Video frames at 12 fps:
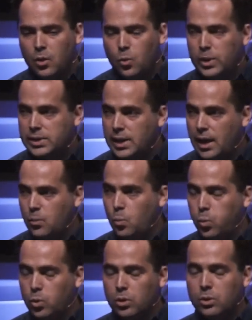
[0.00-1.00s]
We set
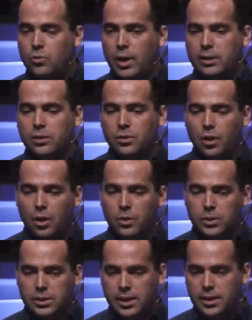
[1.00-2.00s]
world record
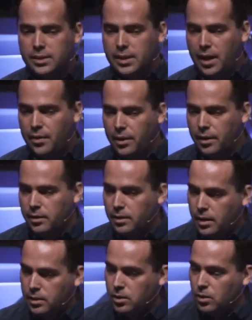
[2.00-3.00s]
lows in this area
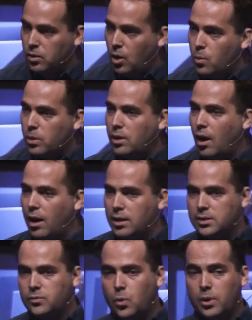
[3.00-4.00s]
to lower
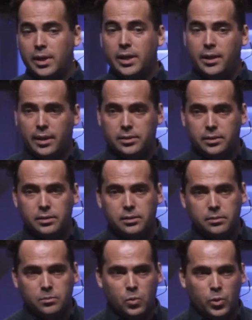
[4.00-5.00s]
costs for our
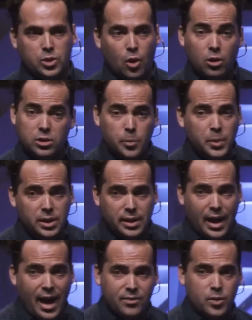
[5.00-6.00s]
indexers, which ultimately
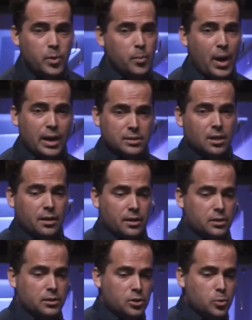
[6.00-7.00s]
have to be passed on to
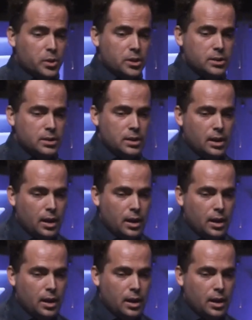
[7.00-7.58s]
consumers.